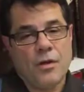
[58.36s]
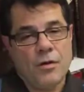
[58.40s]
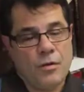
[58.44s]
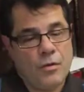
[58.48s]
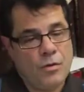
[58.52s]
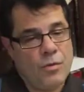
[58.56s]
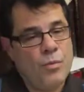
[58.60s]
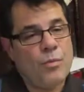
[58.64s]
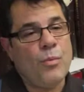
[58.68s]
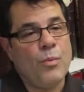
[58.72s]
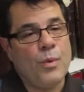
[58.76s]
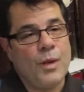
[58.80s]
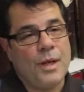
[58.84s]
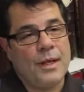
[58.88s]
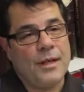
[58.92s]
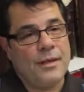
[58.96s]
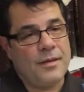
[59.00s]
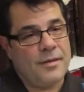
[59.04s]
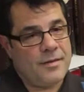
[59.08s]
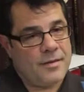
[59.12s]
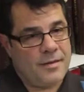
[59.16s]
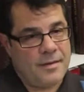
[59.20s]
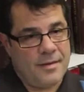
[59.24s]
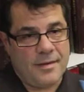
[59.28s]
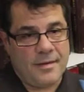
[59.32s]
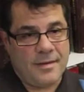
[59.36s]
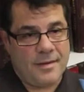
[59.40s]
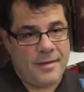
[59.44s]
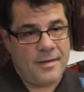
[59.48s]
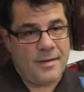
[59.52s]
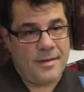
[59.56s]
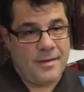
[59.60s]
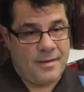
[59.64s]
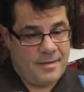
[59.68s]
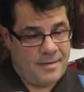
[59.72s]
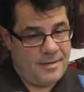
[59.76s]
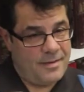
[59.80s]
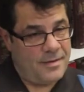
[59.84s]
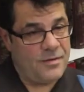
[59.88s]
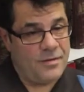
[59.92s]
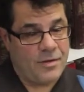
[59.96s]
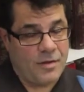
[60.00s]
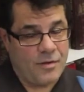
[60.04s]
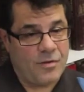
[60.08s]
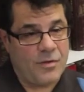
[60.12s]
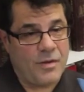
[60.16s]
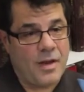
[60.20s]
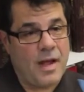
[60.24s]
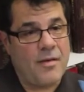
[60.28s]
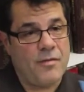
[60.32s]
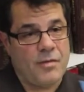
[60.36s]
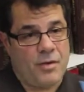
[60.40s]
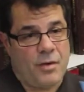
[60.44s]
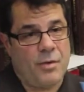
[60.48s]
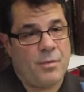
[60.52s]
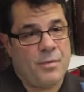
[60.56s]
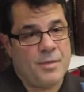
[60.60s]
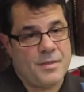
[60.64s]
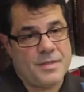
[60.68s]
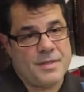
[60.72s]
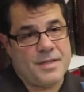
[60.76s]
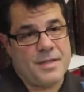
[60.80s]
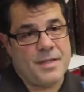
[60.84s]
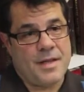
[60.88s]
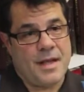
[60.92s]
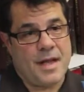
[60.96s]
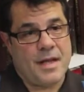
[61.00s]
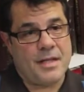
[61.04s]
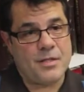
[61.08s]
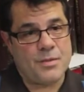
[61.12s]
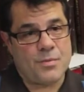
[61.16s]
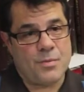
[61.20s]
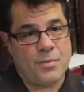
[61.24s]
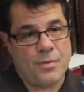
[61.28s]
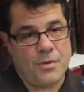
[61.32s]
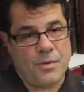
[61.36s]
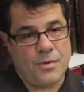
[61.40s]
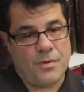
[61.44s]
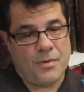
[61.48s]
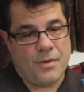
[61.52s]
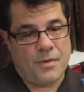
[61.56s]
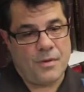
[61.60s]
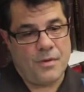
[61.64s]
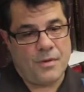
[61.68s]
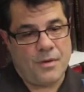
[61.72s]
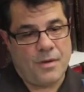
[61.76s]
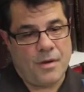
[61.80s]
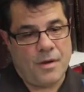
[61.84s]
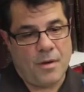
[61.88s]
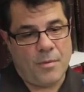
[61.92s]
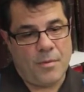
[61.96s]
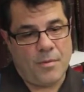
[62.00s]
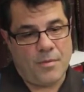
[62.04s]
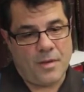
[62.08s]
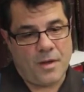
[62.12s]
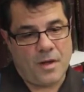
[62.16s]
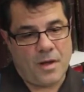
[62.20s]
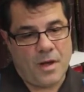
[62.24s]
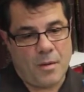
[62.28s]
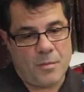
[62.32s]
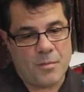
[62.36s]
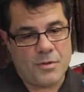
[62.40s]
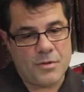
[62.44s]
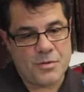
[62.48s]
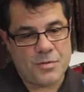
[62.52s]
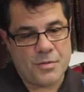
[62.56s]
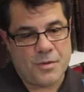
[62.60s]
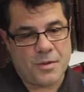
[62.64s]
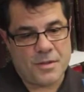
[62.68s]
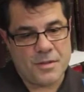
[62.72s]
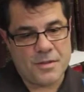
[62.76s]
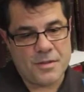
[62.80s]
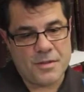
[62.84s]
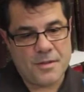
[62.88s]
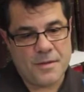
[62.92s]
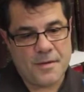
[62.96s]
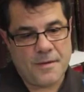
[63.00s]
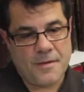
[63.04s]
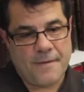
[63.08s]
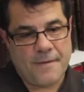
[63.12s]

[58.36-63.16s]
you went to Central Avenue because that's where the, the hub of the commerce was.